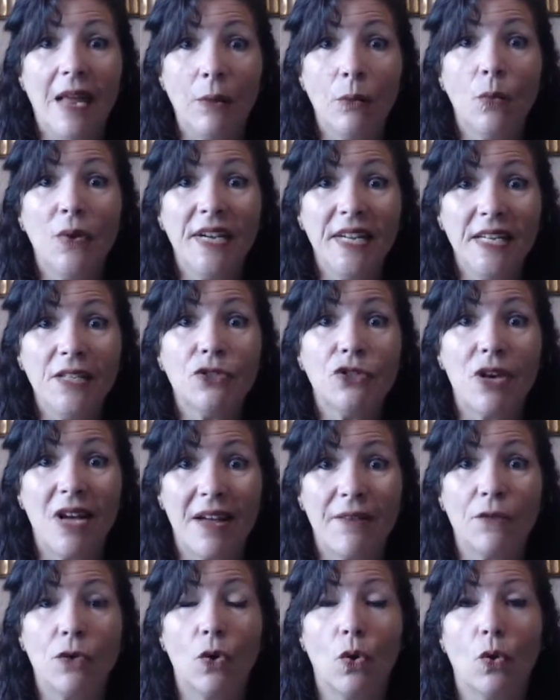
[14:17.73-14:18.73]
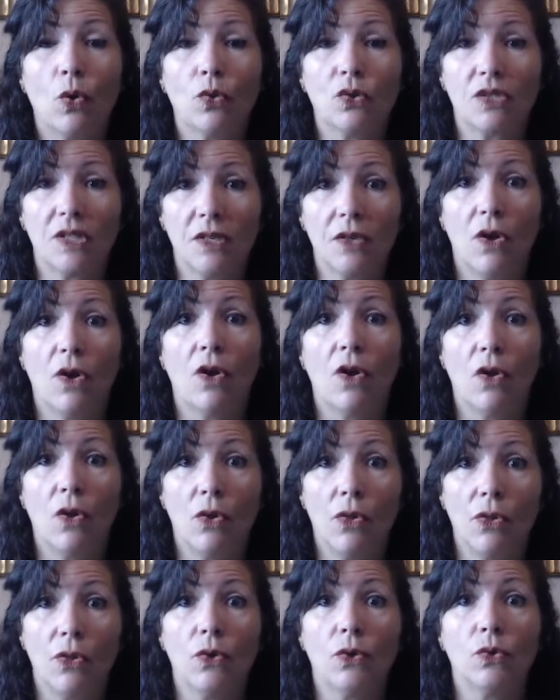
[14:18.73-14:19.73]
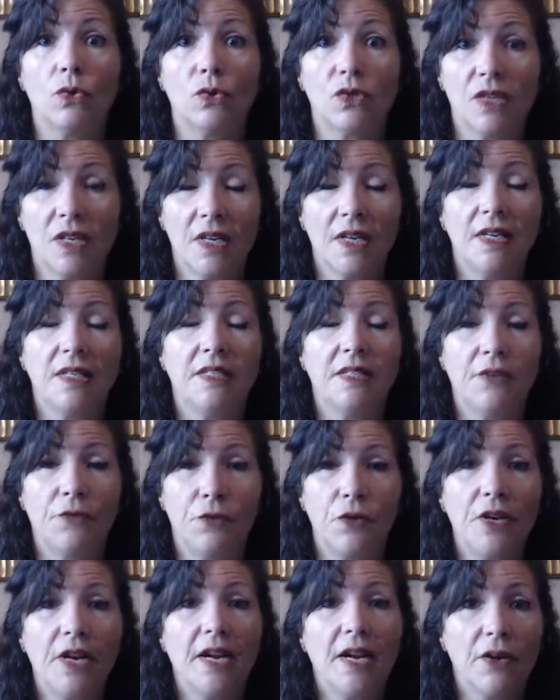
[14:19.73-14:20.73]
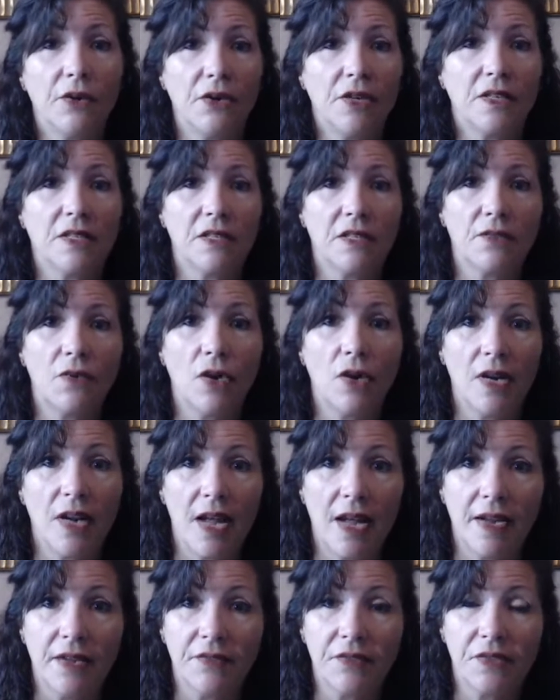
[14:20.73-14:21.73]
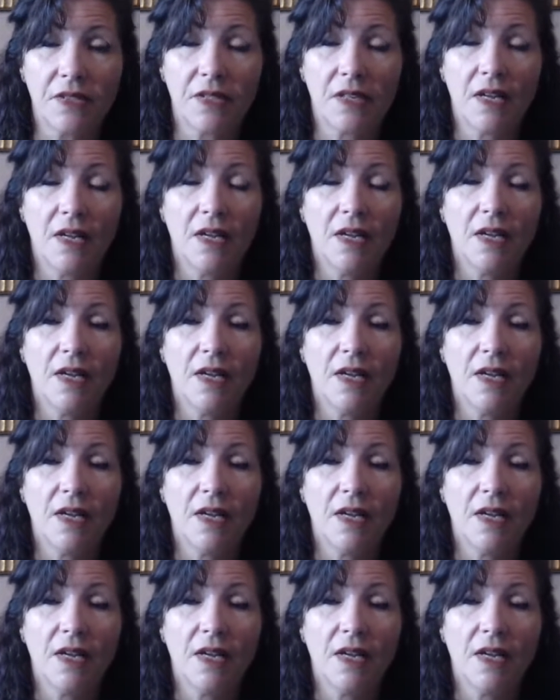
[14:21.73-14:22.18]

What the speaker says: And we need to have goals in all those different areas of our lives.